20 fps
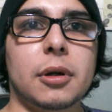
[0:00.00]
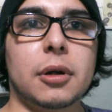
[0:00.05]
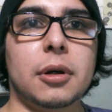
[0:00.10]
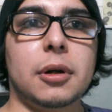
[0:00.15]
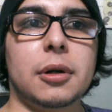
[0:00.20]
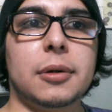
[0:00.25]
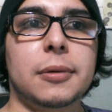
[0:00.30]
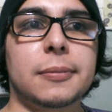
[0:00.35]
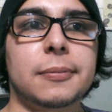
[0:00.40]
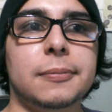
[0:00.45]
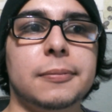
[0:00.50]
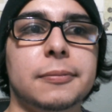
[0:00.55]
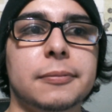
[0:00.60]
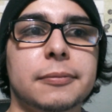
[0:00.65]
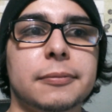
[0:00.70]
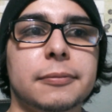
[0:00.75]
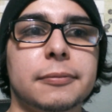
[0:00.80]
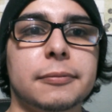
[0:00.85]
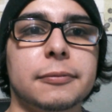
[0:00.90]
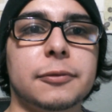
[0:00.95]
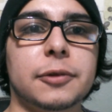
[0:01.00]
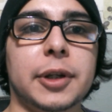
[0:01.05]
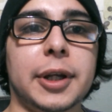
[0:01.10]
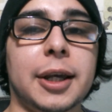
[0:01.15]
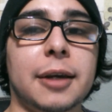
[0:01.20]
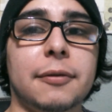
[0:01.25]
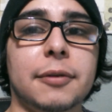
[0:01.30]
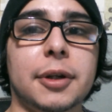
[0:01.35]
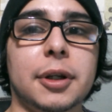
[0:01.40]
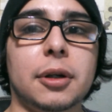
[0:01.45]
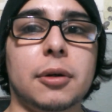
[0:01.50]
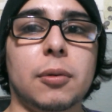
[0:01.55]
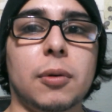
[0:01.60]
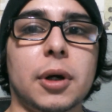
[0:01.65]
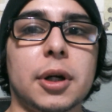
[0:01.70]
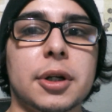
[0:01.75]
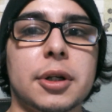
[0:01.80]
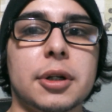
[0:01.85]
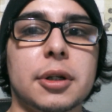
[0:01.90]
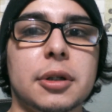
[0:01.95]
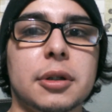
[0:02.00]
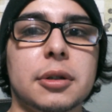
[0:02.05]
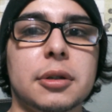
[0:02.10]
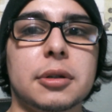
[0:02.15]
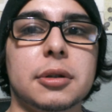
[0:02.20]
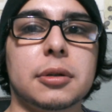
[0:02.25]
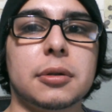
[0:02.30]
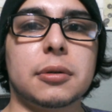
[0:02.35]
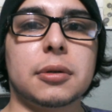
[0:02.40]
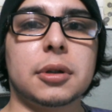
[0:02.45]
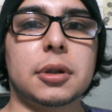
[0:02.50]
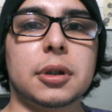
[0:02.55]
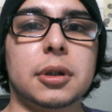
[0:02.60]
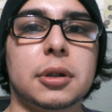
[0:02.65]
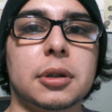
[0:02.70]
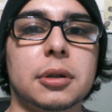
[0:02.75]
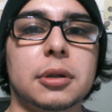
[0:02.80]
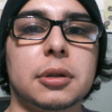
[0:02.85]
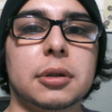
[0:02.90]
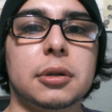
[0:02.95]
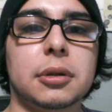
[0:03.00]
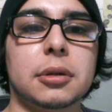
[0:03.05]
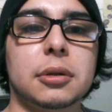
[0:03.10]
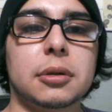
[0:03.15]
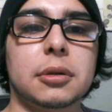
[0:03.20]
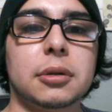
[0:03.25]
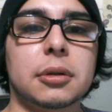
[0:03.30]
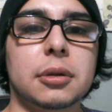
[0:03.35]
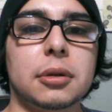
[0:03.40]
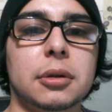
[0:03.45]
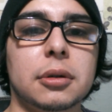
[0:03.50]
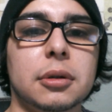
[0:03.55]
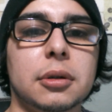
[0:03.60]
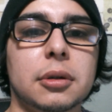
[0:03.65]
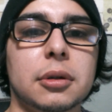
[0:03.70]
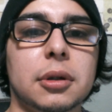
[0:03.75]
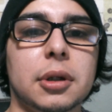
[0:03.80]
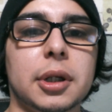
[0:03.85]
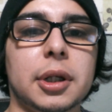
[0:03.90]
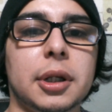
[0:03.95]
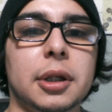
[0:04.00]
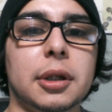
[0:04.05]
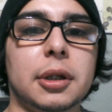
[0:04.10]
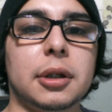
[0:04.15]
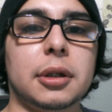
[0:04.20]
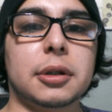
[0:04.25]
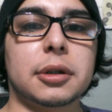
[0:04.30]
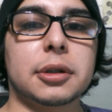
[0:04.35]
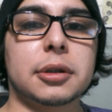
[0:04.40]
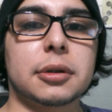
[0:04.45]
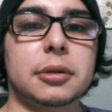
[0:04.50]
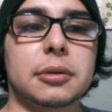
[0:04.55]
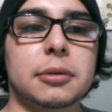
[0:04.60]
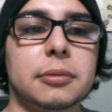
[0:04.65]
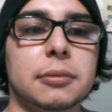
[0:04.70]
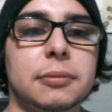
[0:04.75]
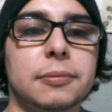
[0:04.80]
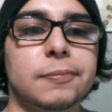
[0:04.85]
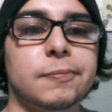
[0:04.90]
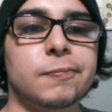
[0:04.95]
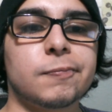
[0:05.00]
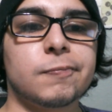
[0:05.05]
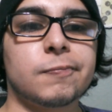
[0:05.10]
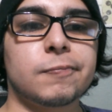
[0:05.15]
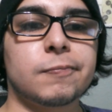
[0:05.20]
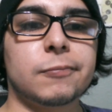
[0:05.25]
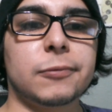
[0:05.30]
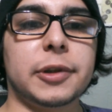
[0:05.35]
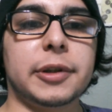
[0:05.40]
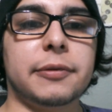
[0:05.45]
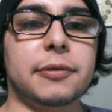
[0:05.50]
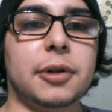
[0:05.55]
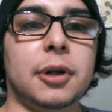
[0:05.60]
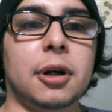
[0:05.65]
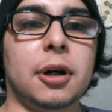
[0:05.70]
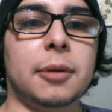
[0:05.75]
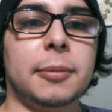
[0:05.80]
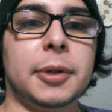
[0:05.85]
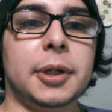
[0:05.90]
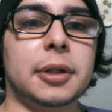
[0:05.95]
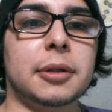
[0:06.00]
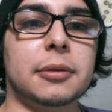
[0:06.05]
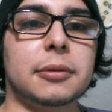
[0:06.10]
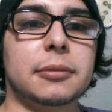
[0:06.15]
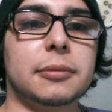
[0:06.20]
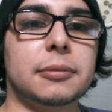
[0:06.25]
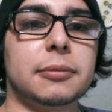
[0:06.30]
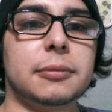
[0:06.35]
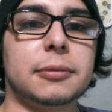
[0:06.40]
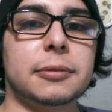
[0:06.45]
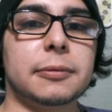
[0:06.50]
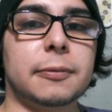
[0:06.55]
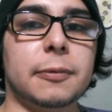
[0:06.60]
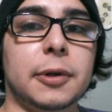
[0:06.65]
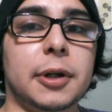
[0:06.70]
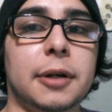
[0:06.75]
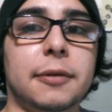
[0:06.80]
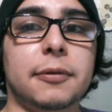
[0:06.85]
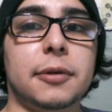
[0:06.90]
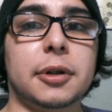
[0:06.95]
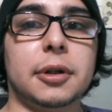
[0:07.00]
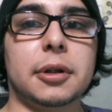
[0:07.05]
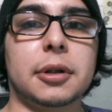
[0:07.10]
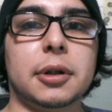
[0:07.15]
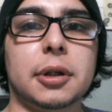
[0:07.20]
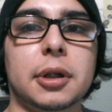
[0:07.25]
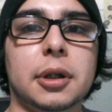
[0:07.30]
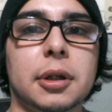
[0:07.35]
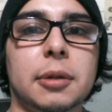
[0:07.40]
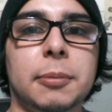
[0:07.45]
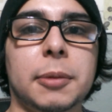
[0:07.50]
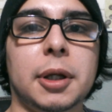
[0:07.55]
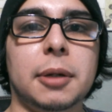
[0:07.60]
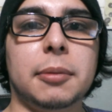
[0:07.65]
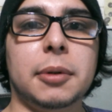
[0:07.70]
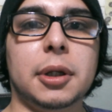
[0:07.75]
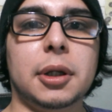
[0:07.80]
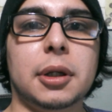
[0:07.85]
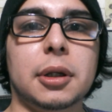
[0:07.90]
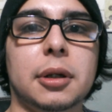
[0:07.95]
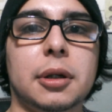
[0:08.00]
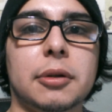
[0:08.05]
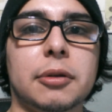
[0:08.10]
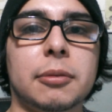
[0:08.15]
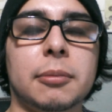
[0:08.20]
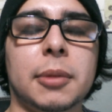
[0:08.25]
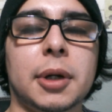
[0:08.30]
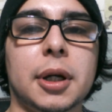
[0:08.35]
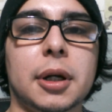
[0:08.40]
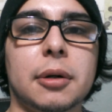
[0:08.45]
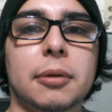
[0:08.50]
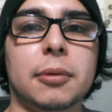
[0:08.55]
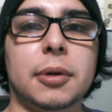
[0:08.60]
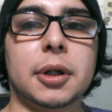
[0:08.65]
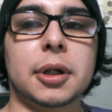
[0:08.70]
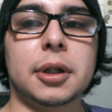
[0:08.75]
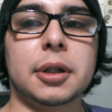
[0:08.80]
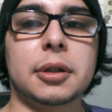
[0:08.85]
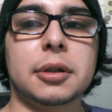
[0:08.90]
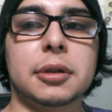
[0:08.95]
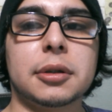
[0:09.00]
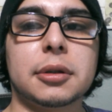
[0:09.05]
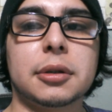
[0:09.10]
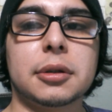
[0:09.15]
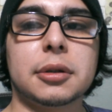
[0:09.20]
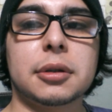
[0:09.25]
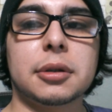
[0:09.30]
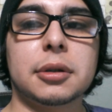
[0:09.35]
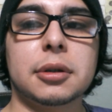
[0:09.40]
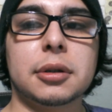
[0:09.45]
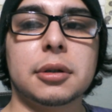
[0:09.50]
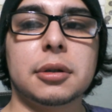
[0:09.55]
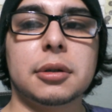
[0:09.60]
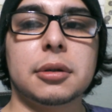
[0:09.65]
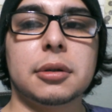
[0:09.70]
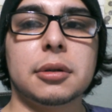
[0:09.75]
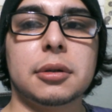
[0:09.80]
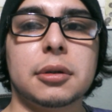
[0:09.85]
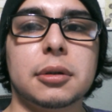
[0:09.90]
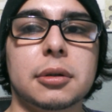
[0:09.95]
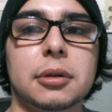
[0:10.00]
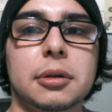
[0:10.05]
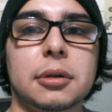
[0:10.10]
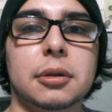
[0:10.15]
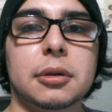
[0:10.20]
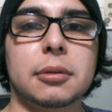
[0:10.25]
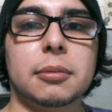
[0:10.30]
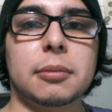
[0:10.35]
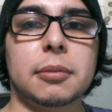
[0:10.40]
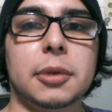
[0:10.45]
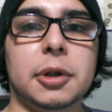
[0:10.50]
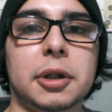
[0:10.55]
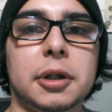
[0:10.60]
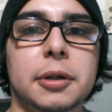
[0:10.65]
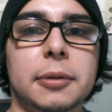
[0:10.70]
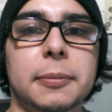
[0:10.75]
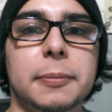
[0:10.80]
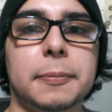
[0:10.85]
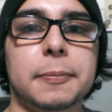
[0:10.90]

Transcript: If you have any questions or anything, just leave a comment. Whatever it may be, it doesn't matter what it is. But